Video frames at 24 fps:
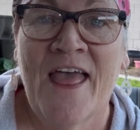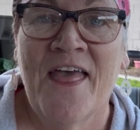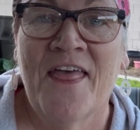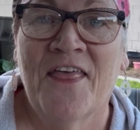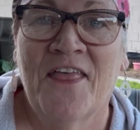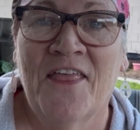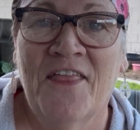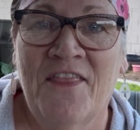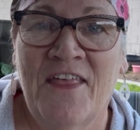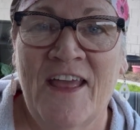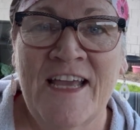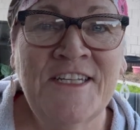
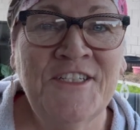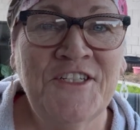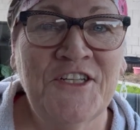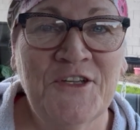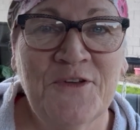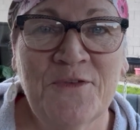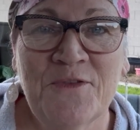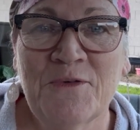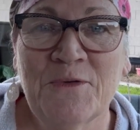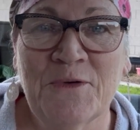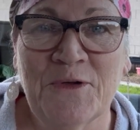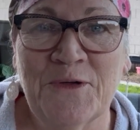they
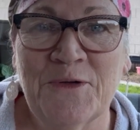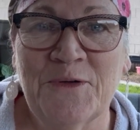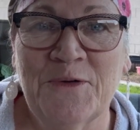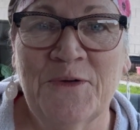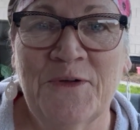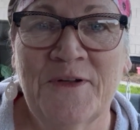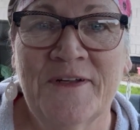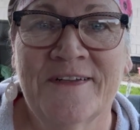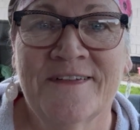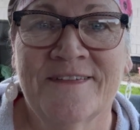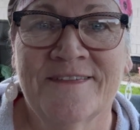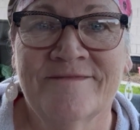chew through
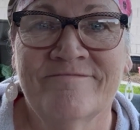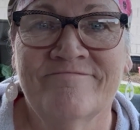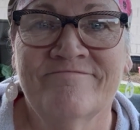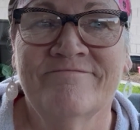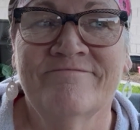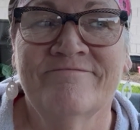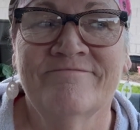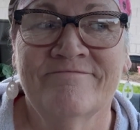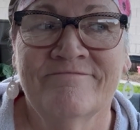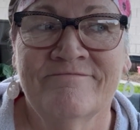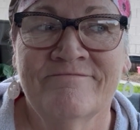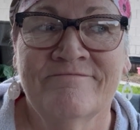
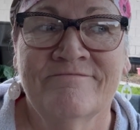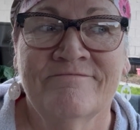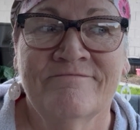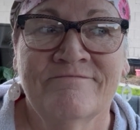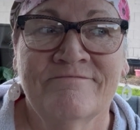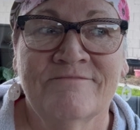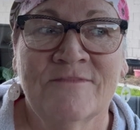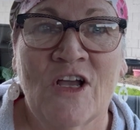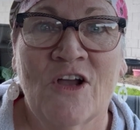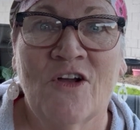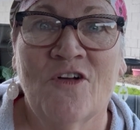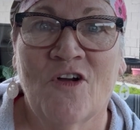
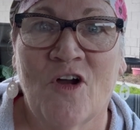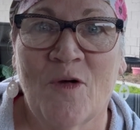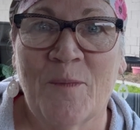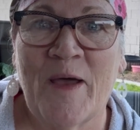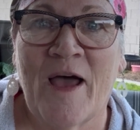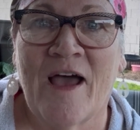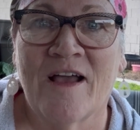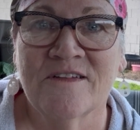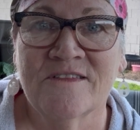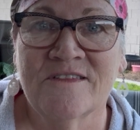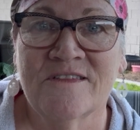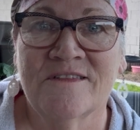grow
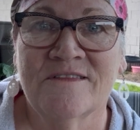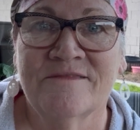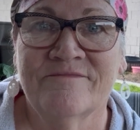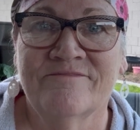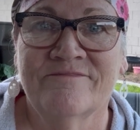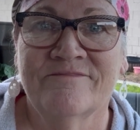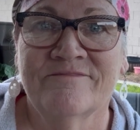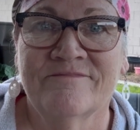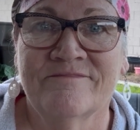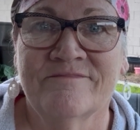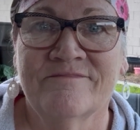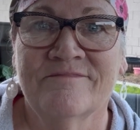bags.
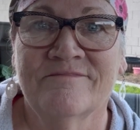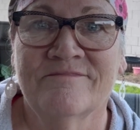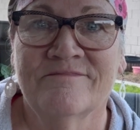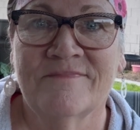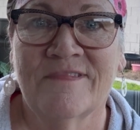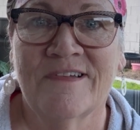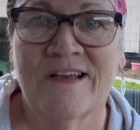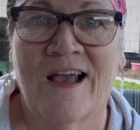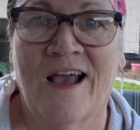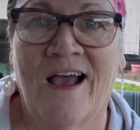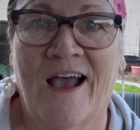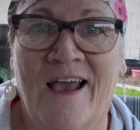
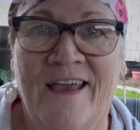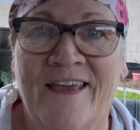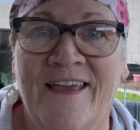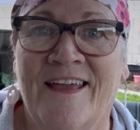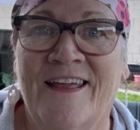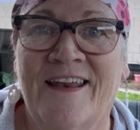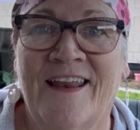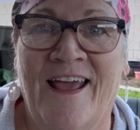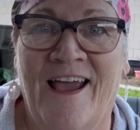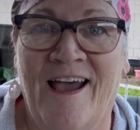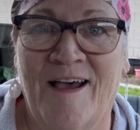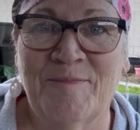
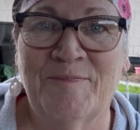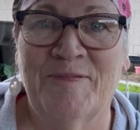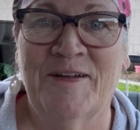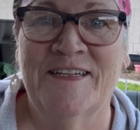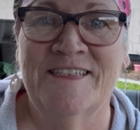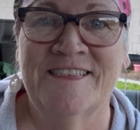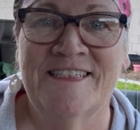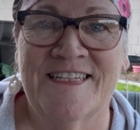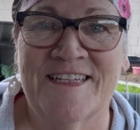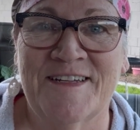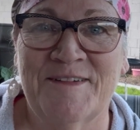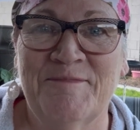It
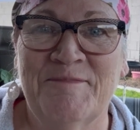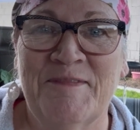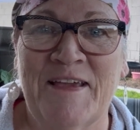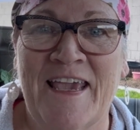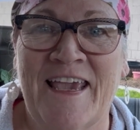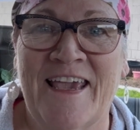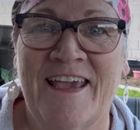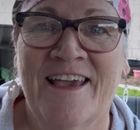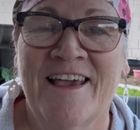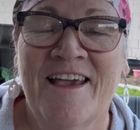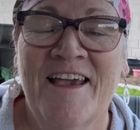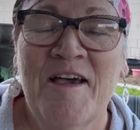happened to
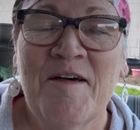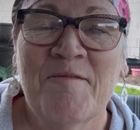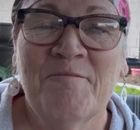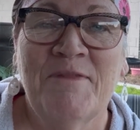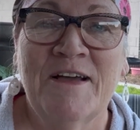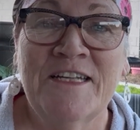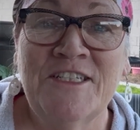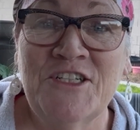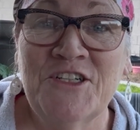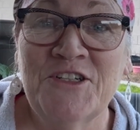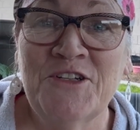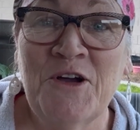me.
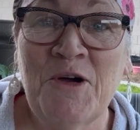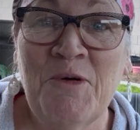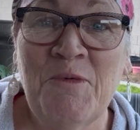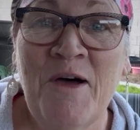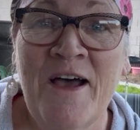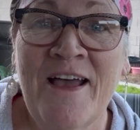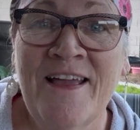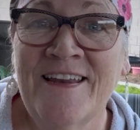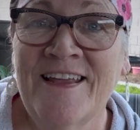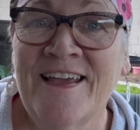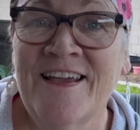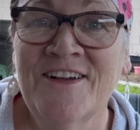But you know
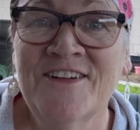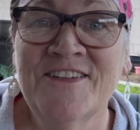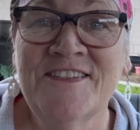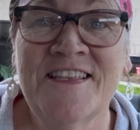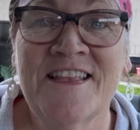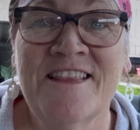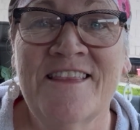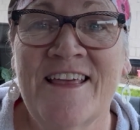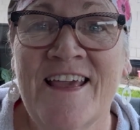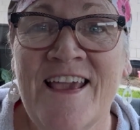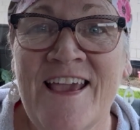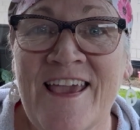what? Here's the
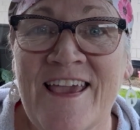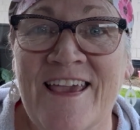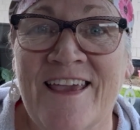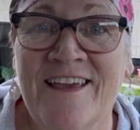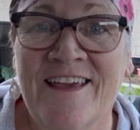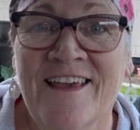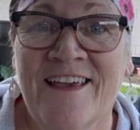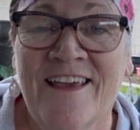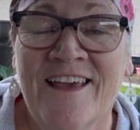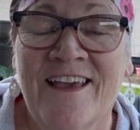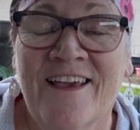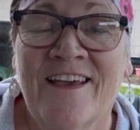thing.
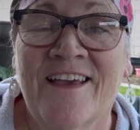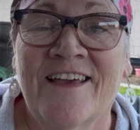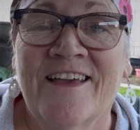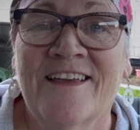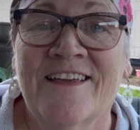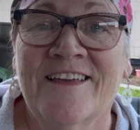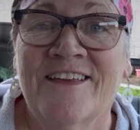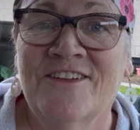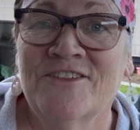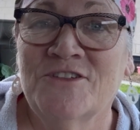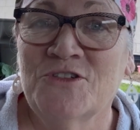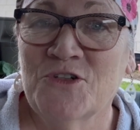
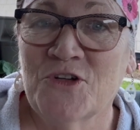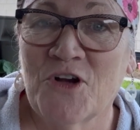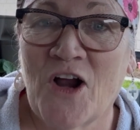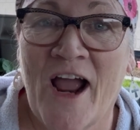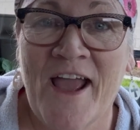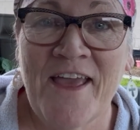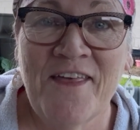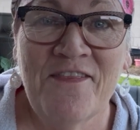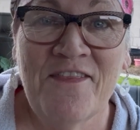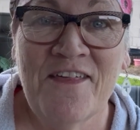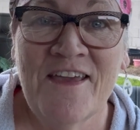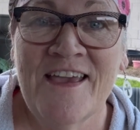You
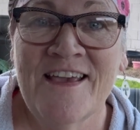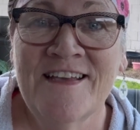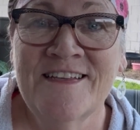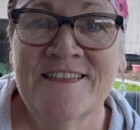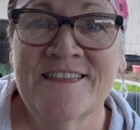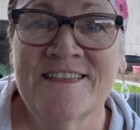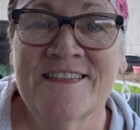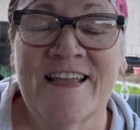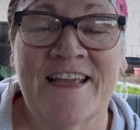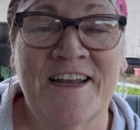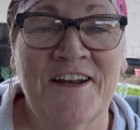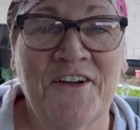try things,
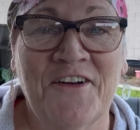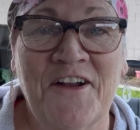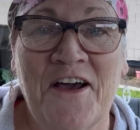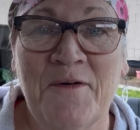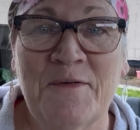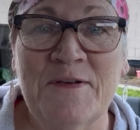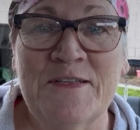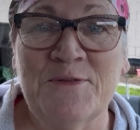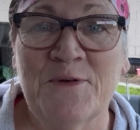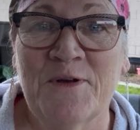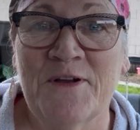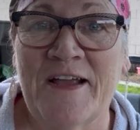they don't
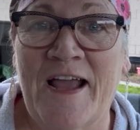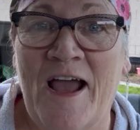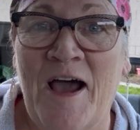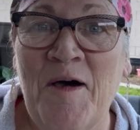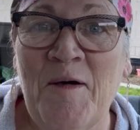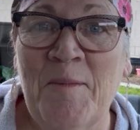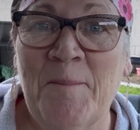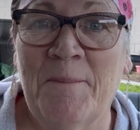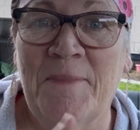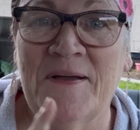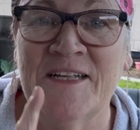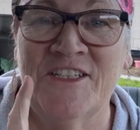always work
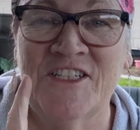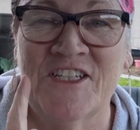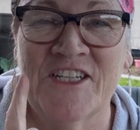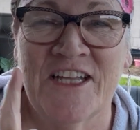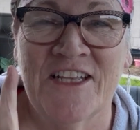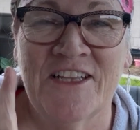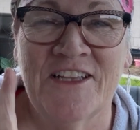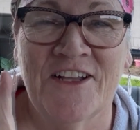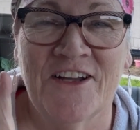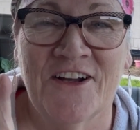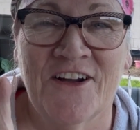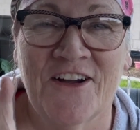out, but you
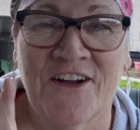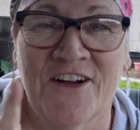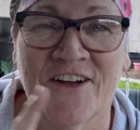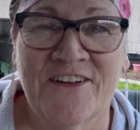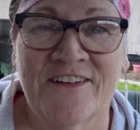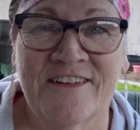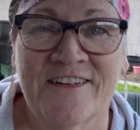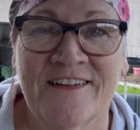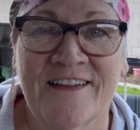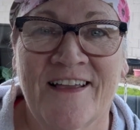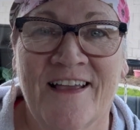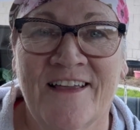
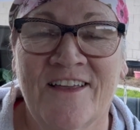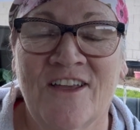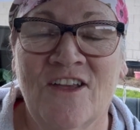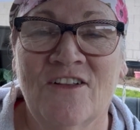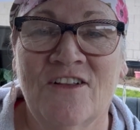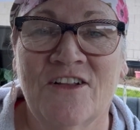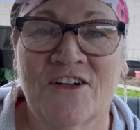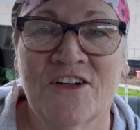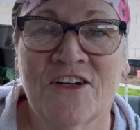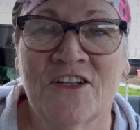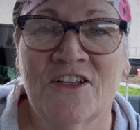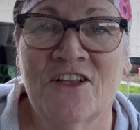learn. You
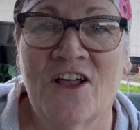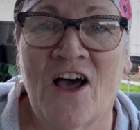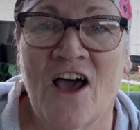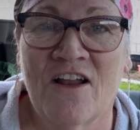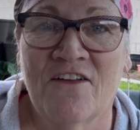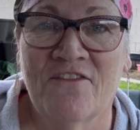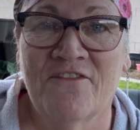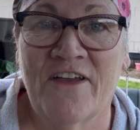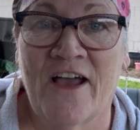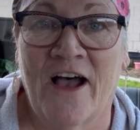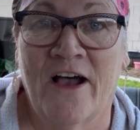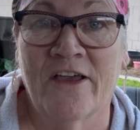learn a lot
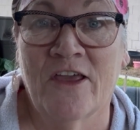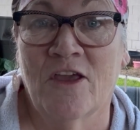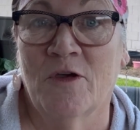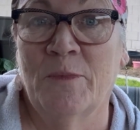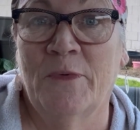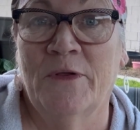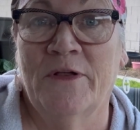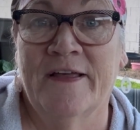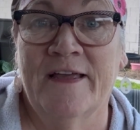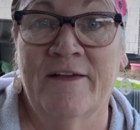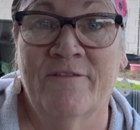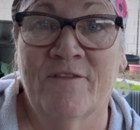of
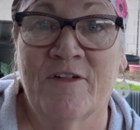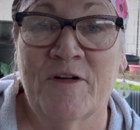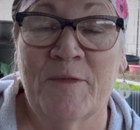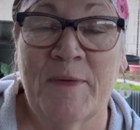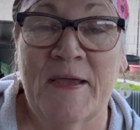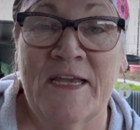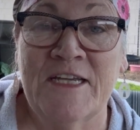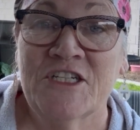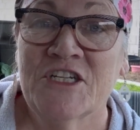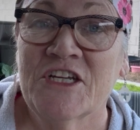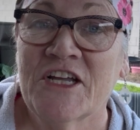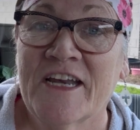valuable
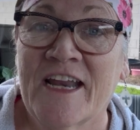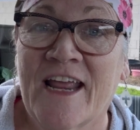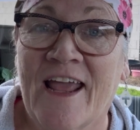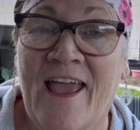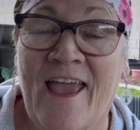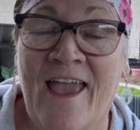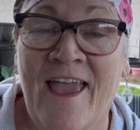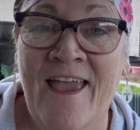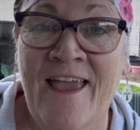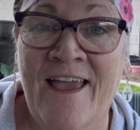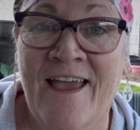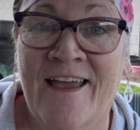information.
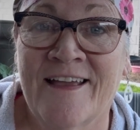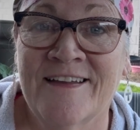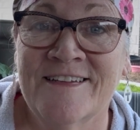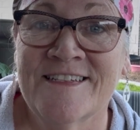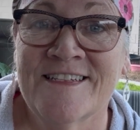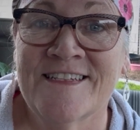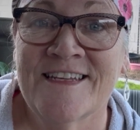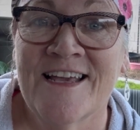And